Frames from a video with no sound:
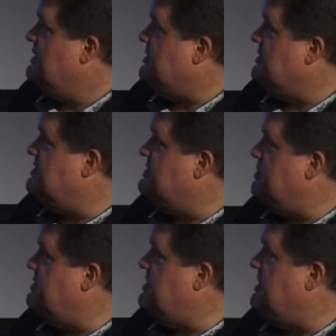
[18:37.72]
So this is a
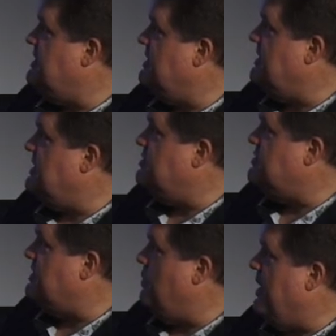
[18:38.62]
particularly
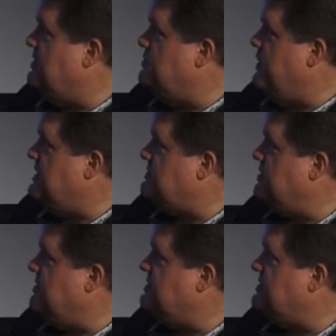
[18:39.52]
interesting one to us
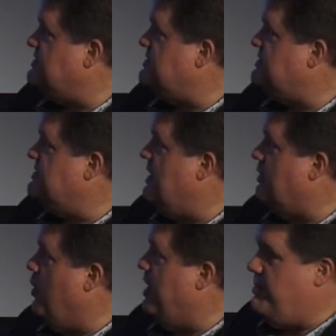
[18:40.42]
because it is
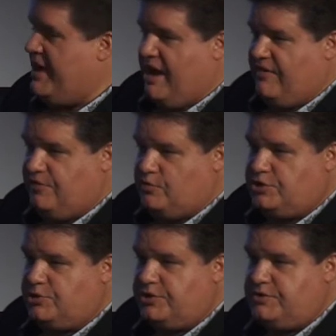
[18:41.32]
quite a powerful
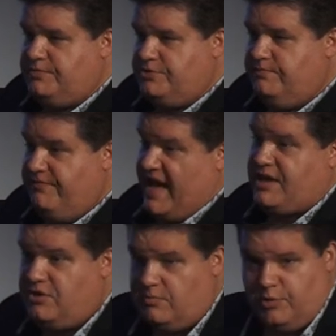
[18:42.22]
sugar
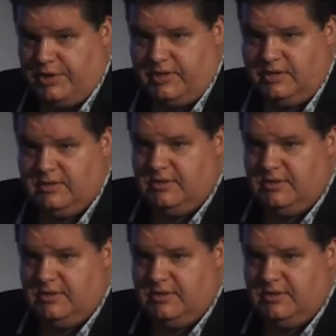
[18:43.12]
vacuum, really.